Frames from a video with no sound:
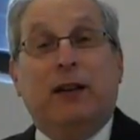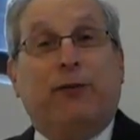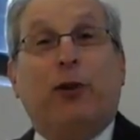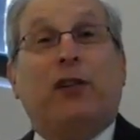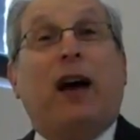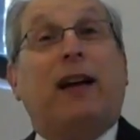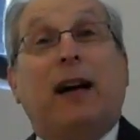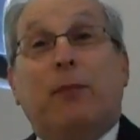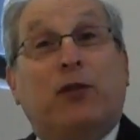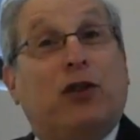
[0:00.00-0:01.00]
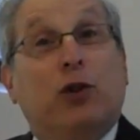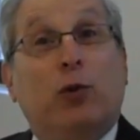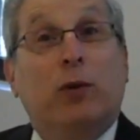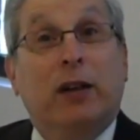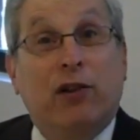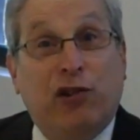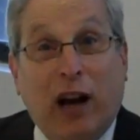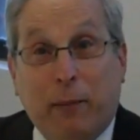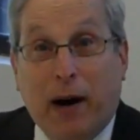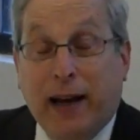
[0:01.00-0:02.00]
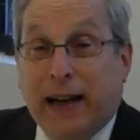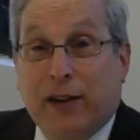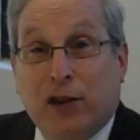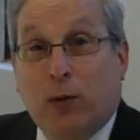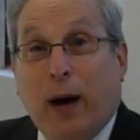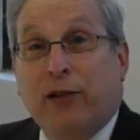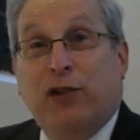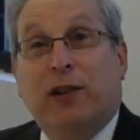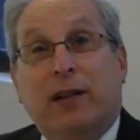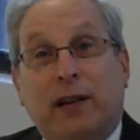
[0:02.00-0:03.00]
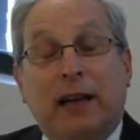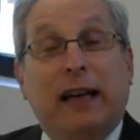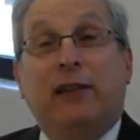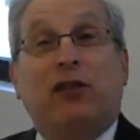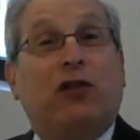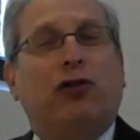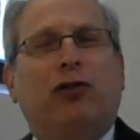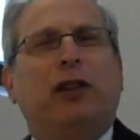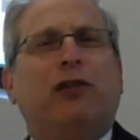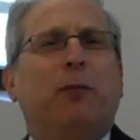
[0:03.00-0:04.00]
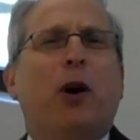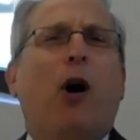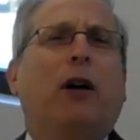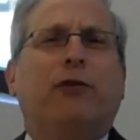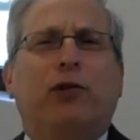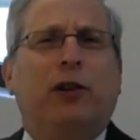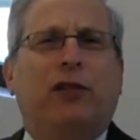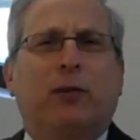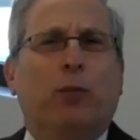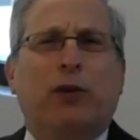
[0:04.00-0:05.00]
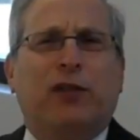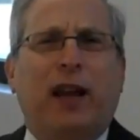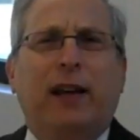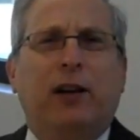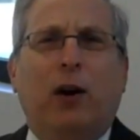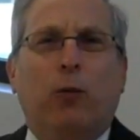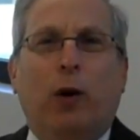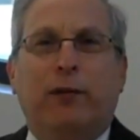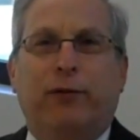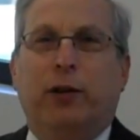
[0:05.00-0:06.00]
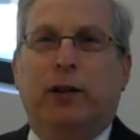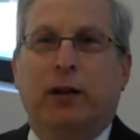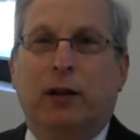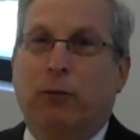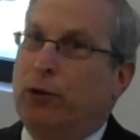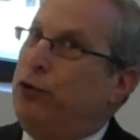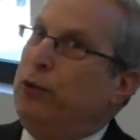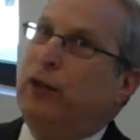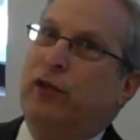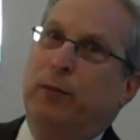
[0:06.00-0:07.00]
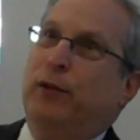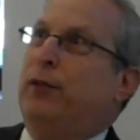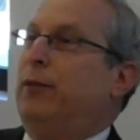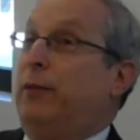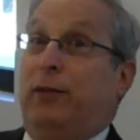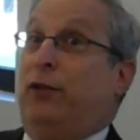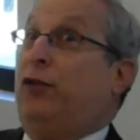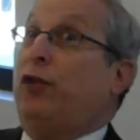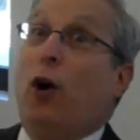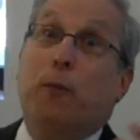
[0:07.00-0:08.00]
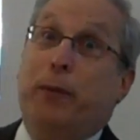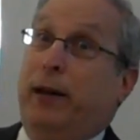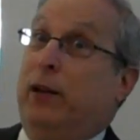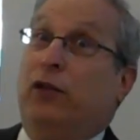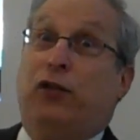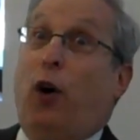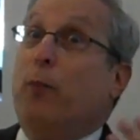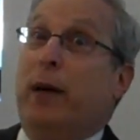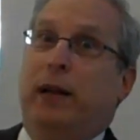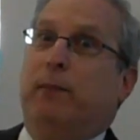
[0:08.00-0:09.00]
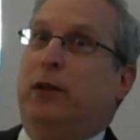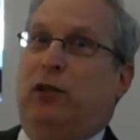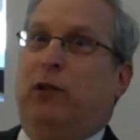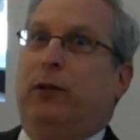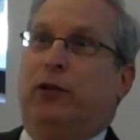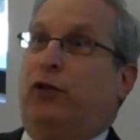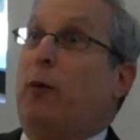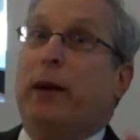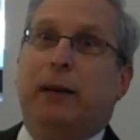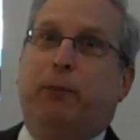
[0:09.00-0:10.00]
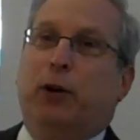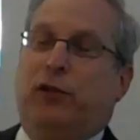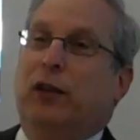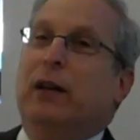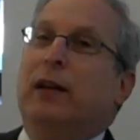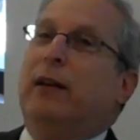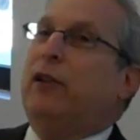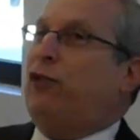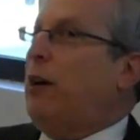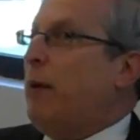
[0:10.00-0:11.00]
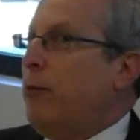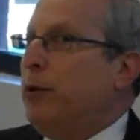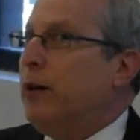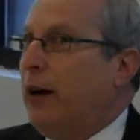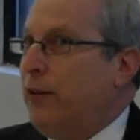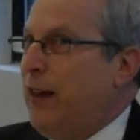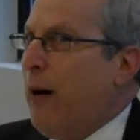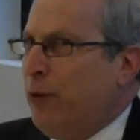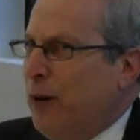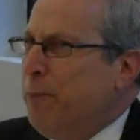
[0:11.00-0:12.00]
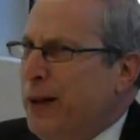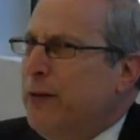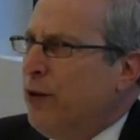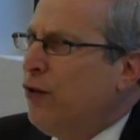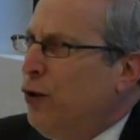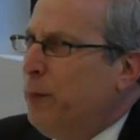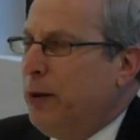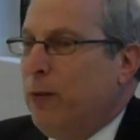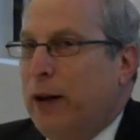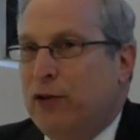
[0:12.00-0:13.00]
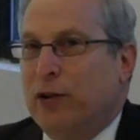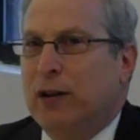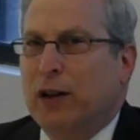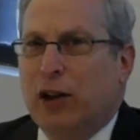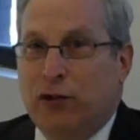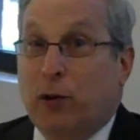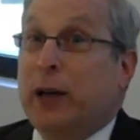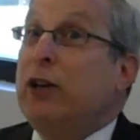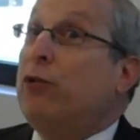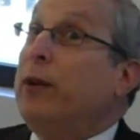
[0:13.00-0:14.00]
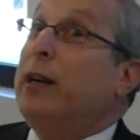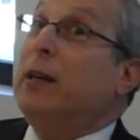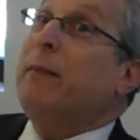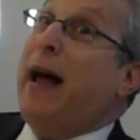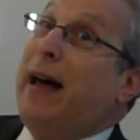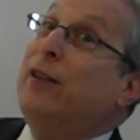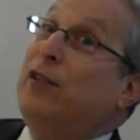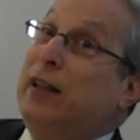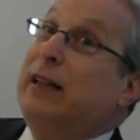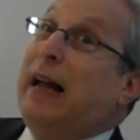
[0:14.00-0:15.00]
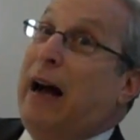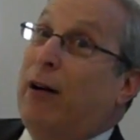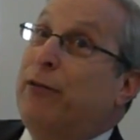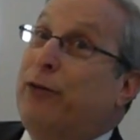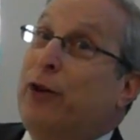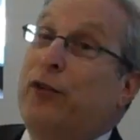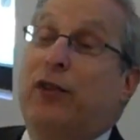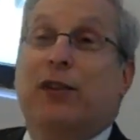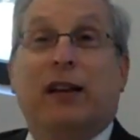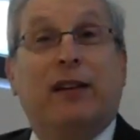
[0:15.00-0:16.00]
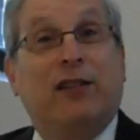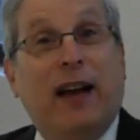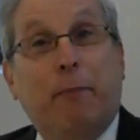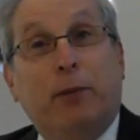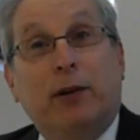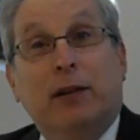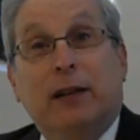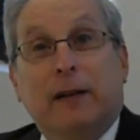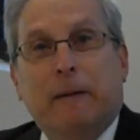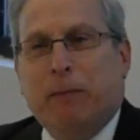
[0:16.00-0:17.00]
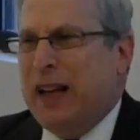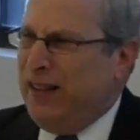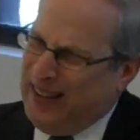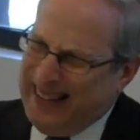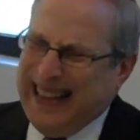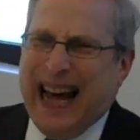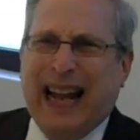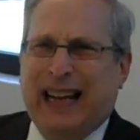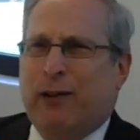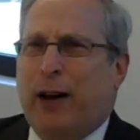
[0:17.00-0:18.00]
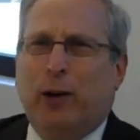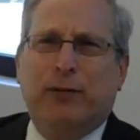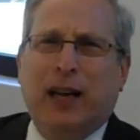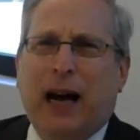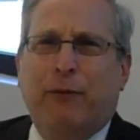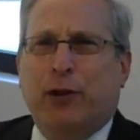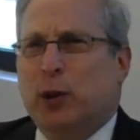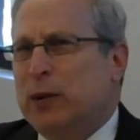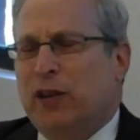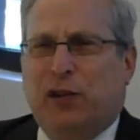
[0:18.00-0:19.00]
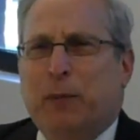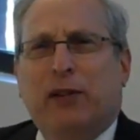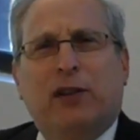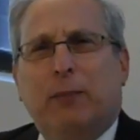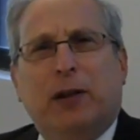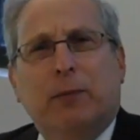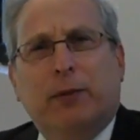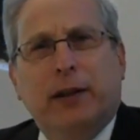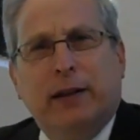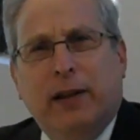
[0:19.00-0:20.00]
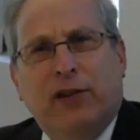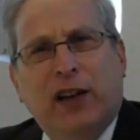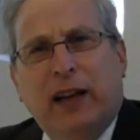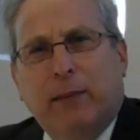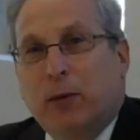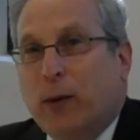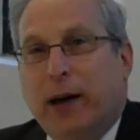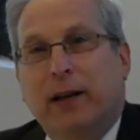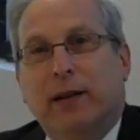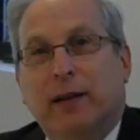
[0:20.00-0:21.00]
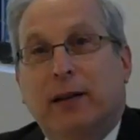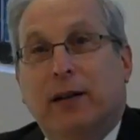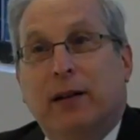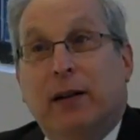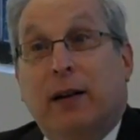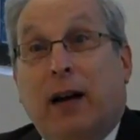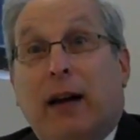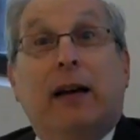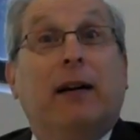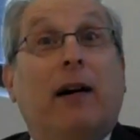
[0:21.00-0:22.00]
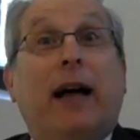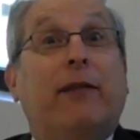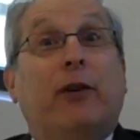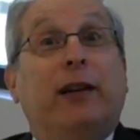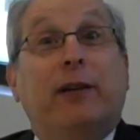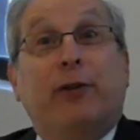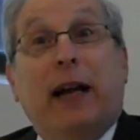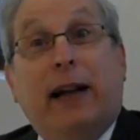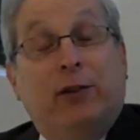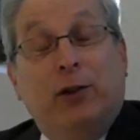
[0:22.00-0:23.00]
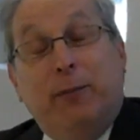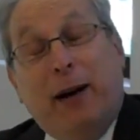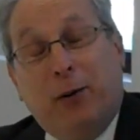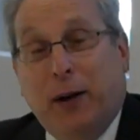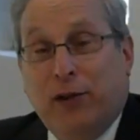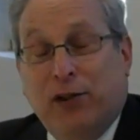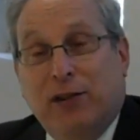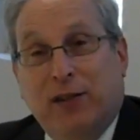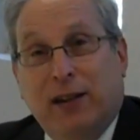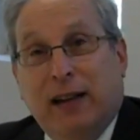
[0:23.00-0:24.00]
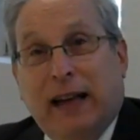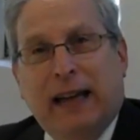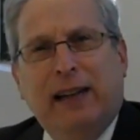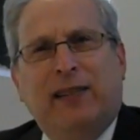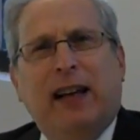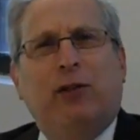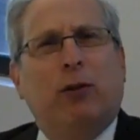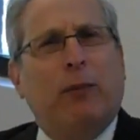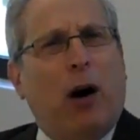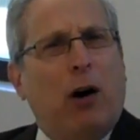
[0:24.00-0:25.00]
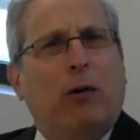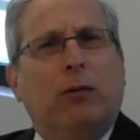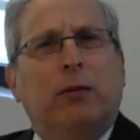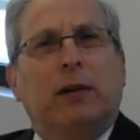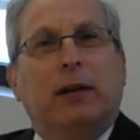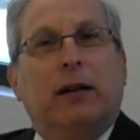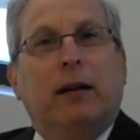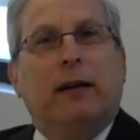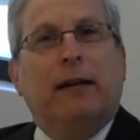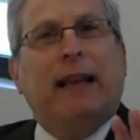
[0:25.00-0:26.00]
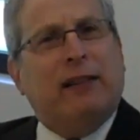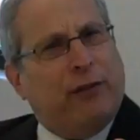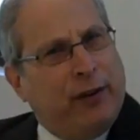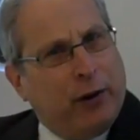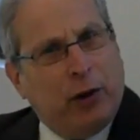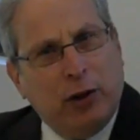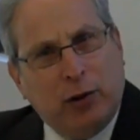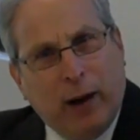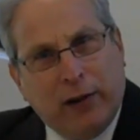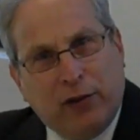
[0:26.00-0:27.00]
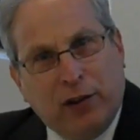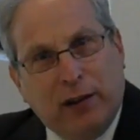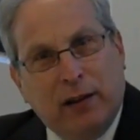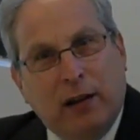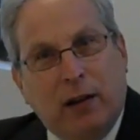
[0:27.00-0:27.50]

The first guy comes to Shammai and has a question. He says, could you teach me all of Judaism while standing on one foot? Well, Judaism is so big and so many materials, so many books, that Shammai realized that was a bit of a stupid question. So he treated him as in our first example, and he says, get out of here, I don't have time for you, and dismissed him completely and sent him away. Hillel had a very different attitude about questions. And he said to him, oh, that's a very good question.